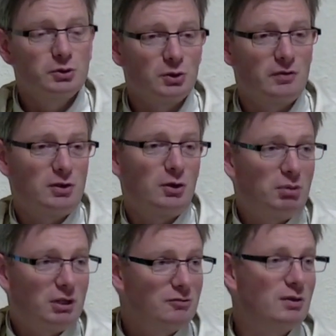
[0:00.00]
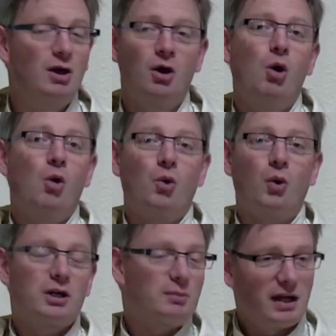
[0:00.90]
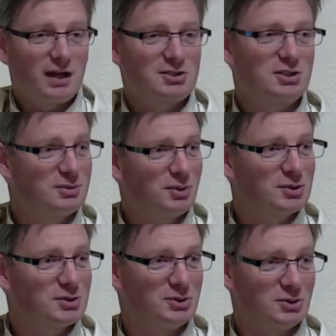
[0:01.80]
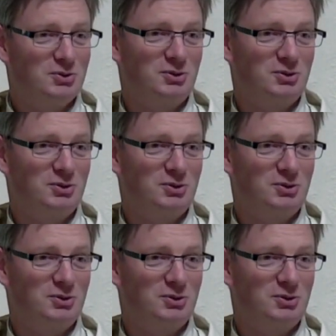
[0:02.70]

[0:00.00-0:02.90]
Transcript: If you don't believe me, what am I actually supposed to do?